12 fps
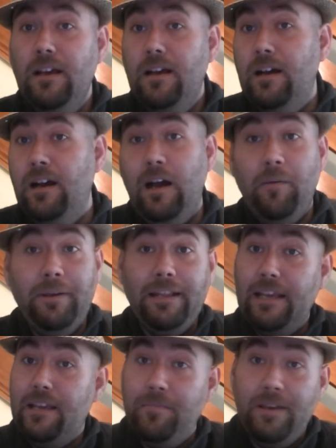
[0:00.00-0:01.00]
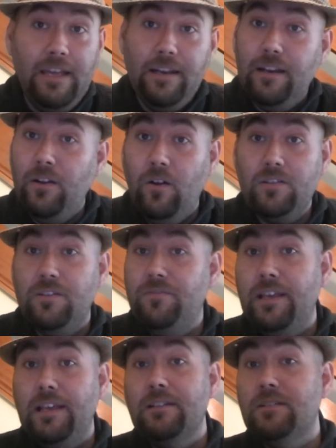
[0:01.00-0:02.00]
I mean, they can be hidden in lots of
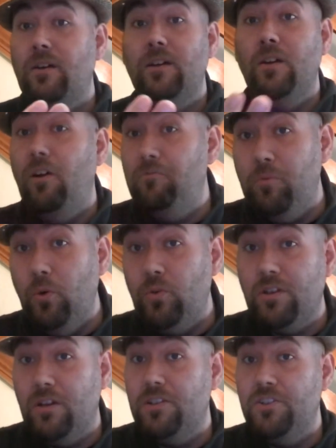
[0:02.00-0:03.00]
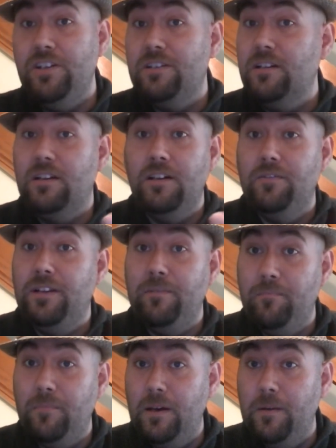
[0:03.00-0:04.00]
things, like a lot of pork sausages are covered
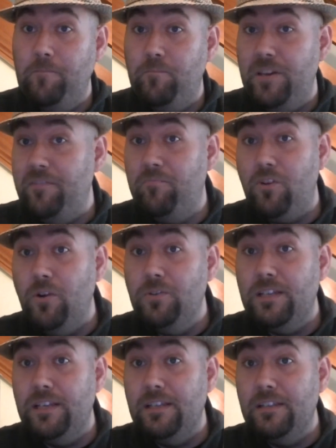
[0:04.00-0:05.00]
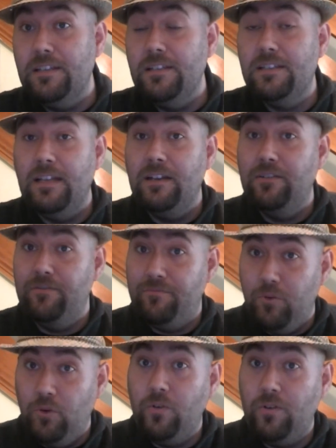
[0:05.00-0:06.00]
in beef proteins instead
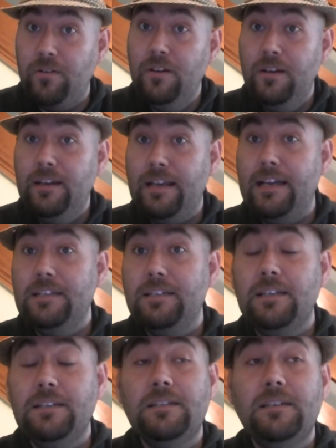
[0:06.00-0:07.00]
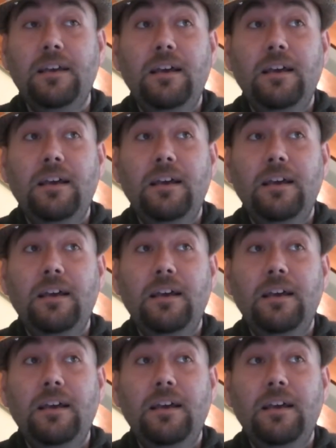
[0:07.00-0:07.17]
of pork casings.